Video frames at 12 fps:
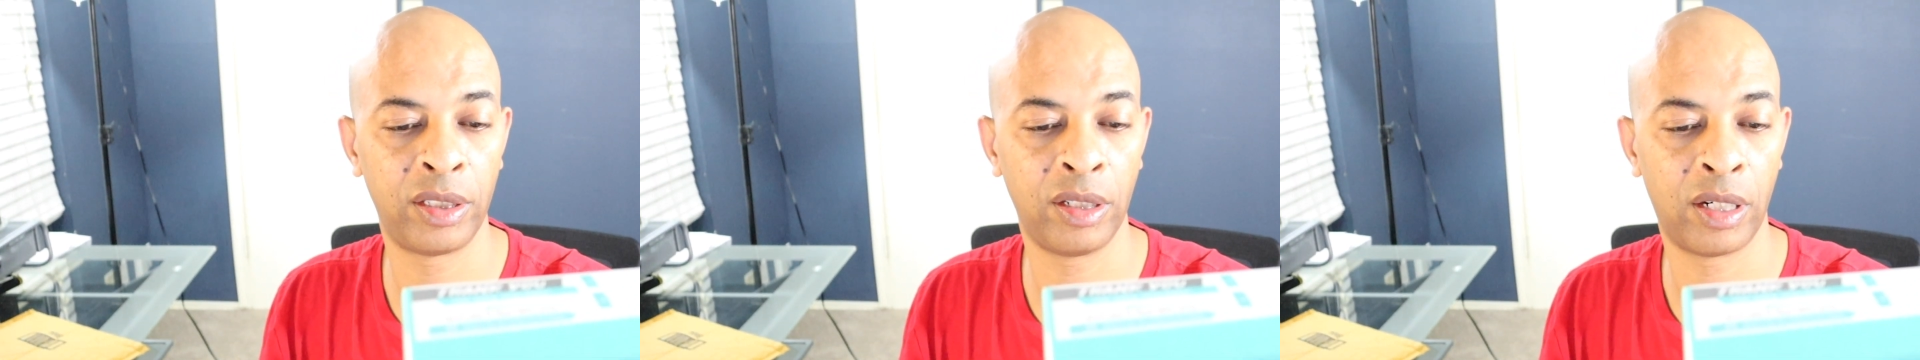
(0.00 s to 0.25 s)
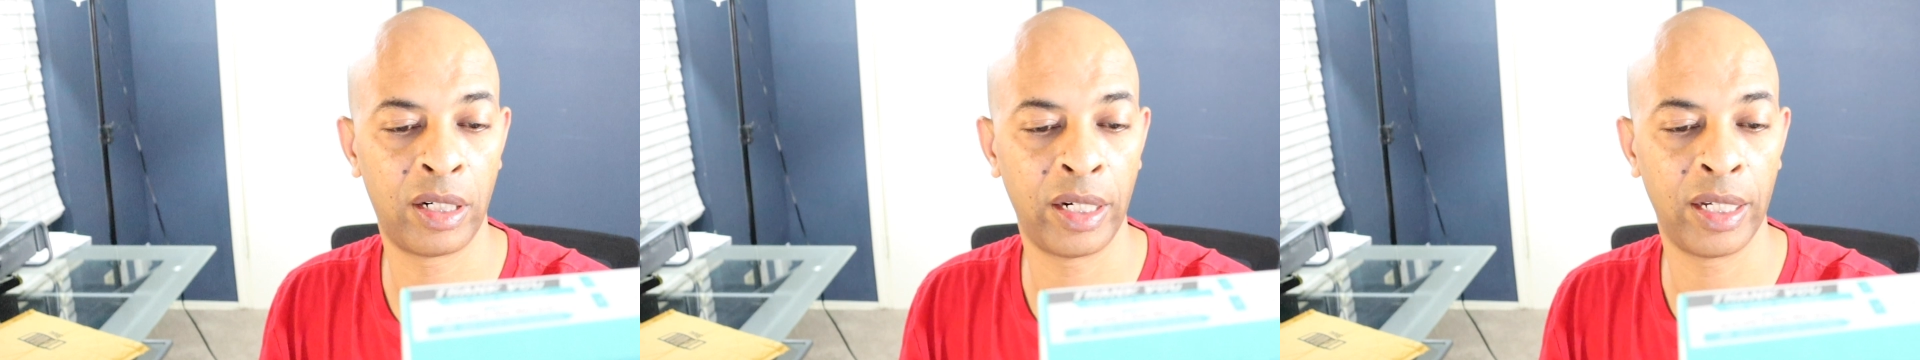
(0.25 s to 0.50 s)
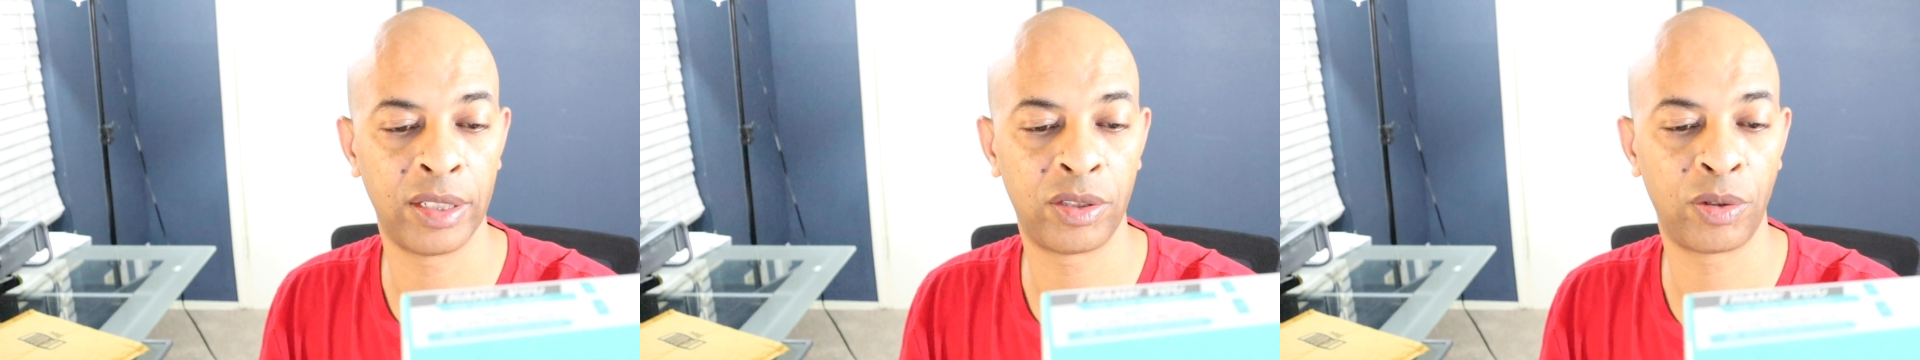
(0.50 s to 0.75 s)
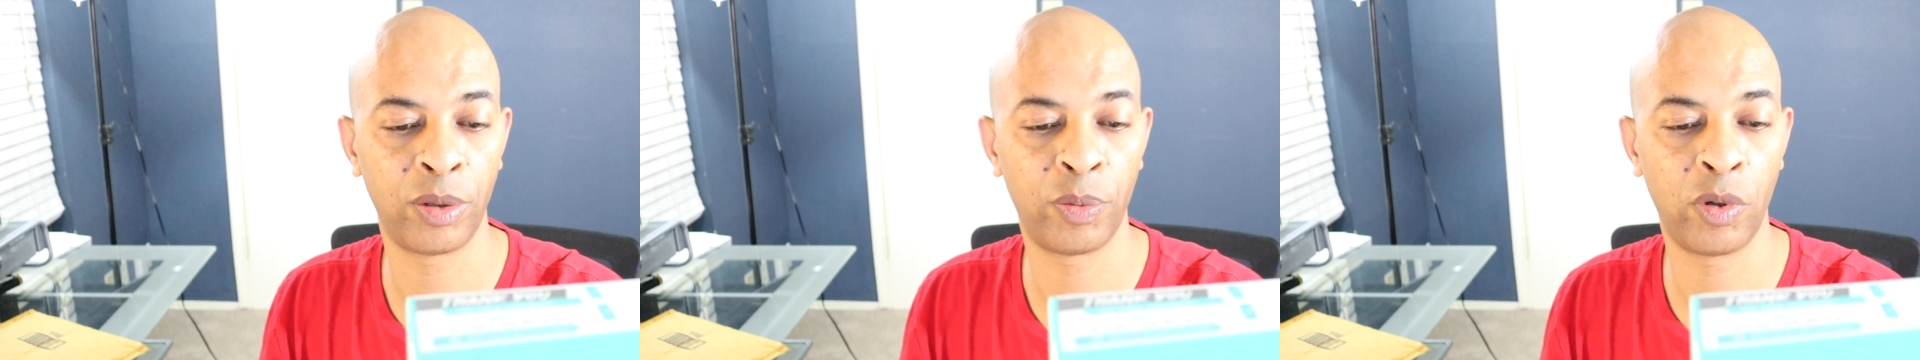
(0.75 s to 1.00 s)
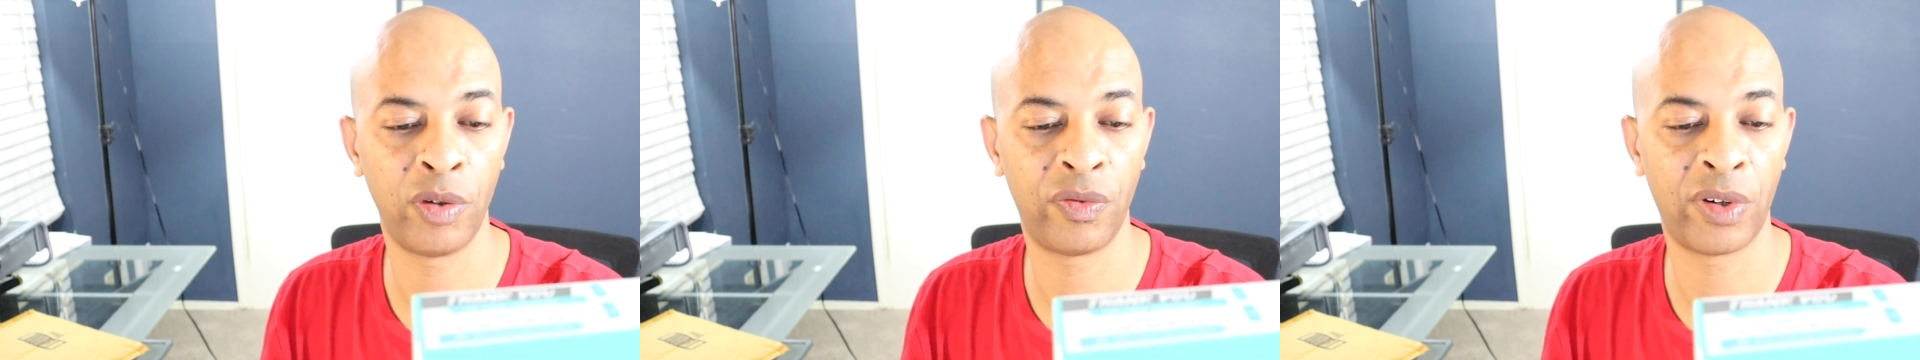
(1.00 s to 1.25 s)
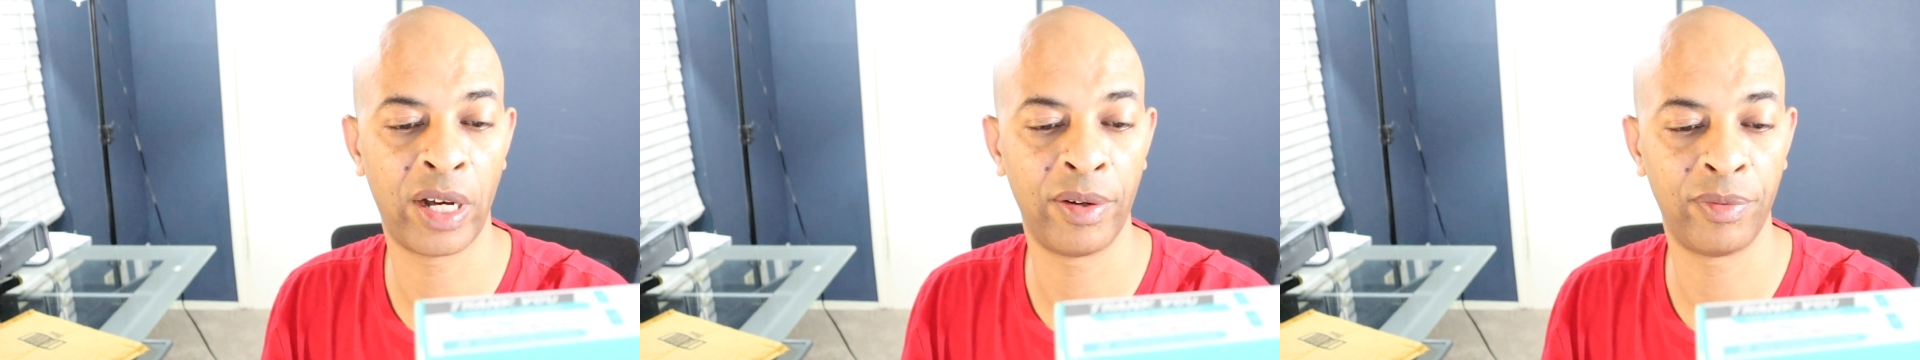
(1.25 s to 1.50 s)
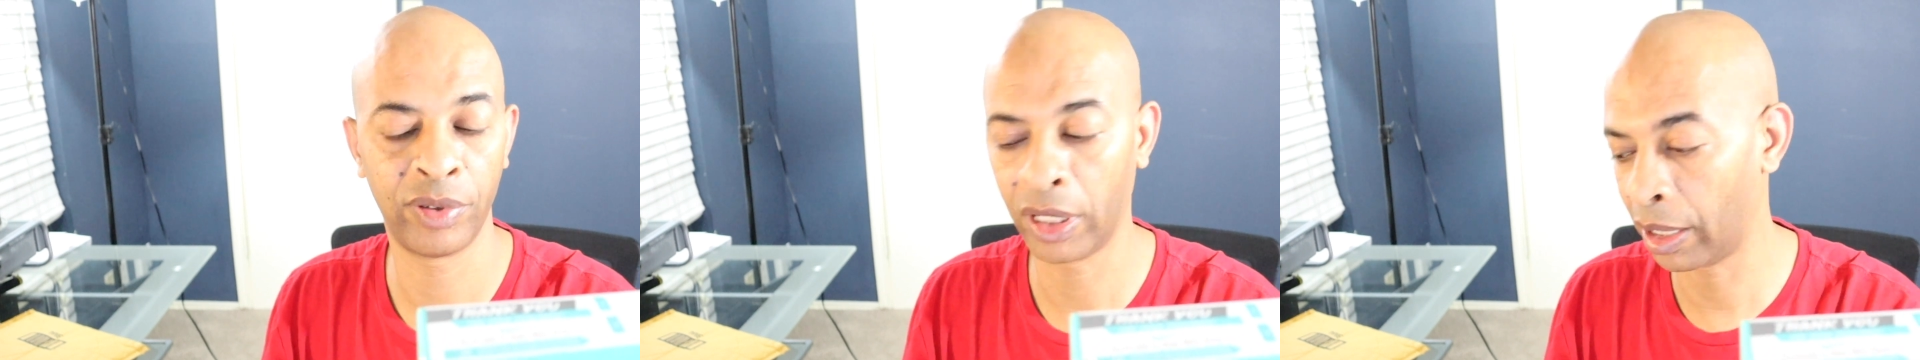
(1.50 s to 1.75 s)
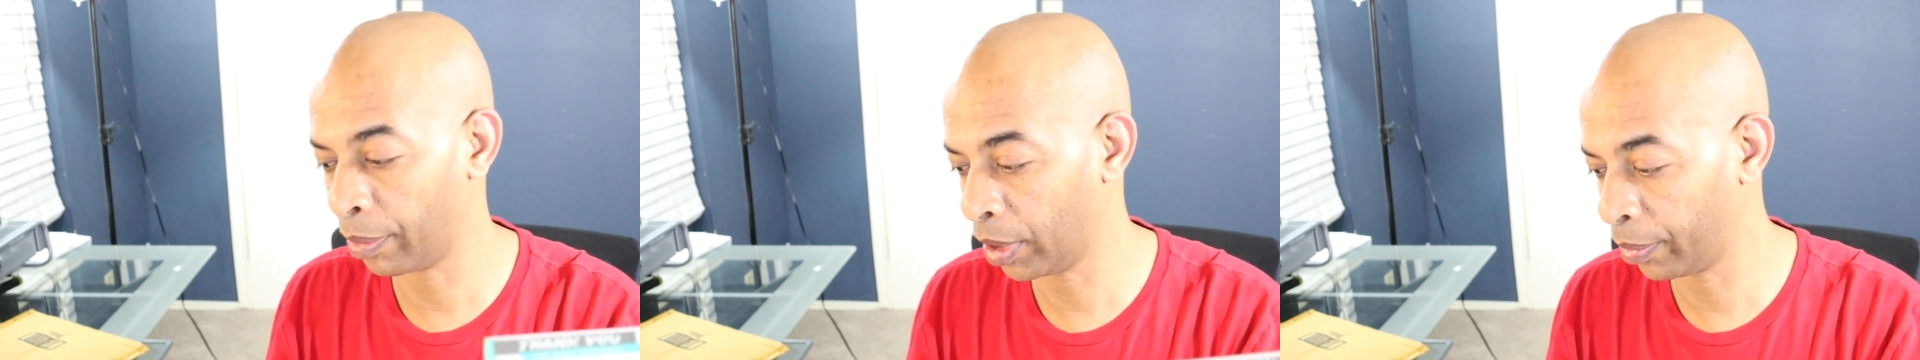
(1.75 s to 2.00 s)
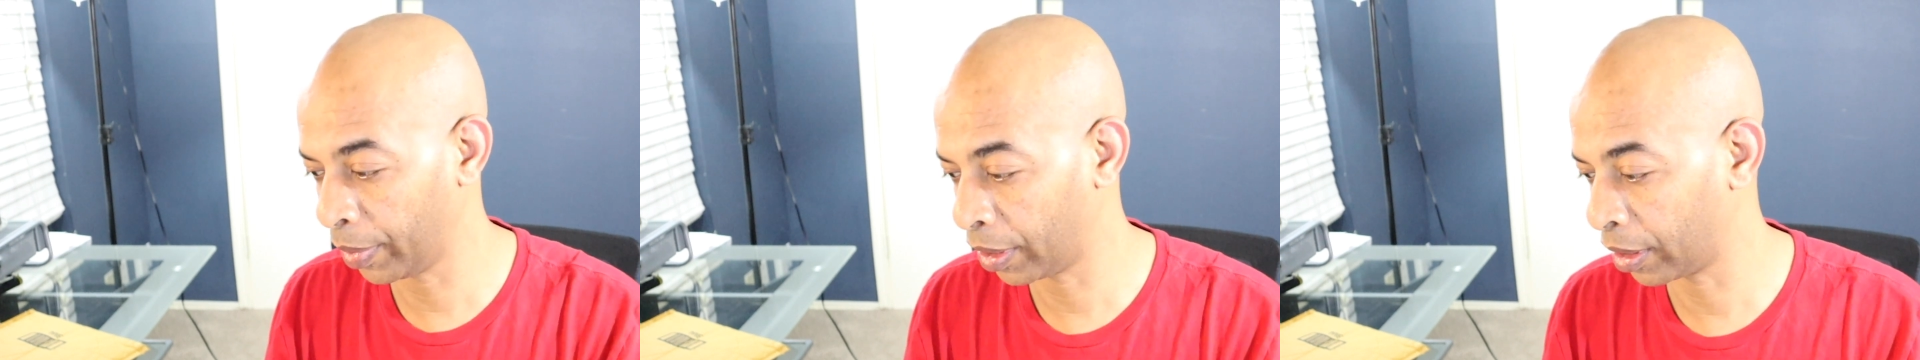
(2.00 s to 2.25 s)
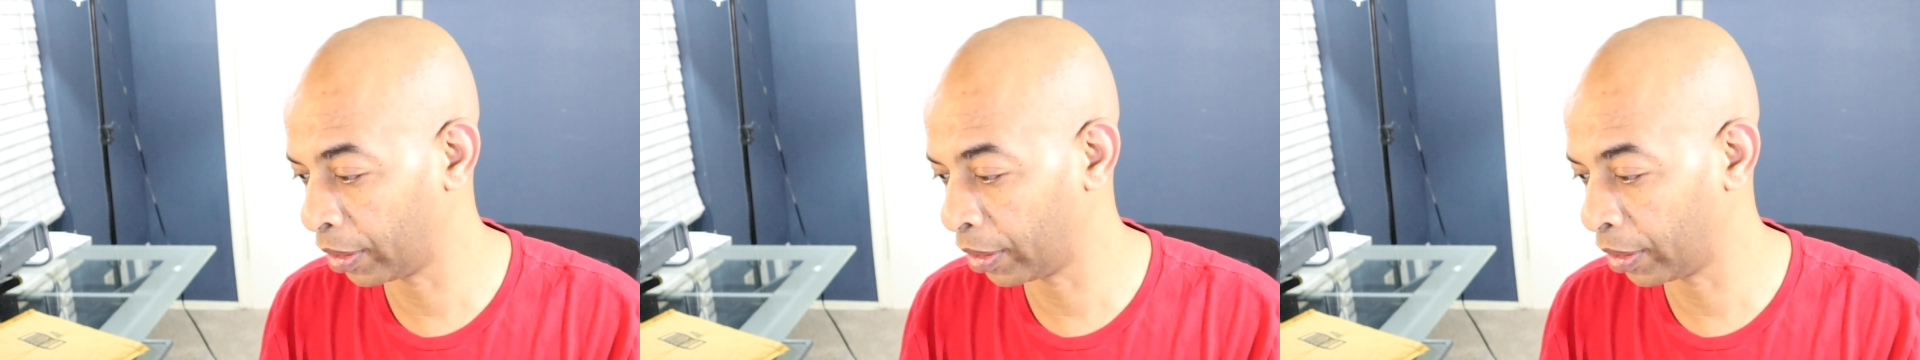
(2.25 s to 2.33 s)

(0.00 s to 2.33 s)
TRS 3.5 millimeter.